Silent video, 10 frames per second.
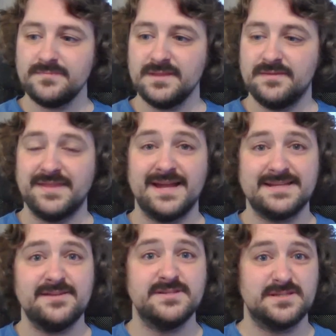the
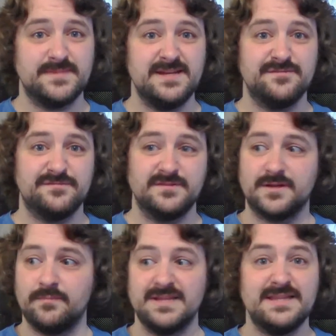idea is it's made of
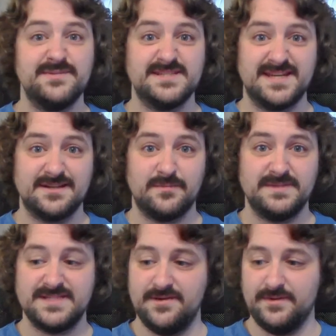completely recycled
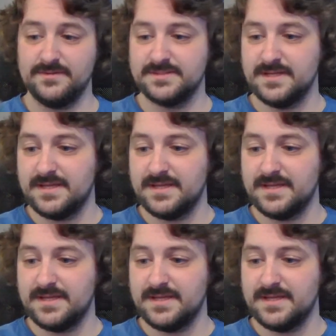materials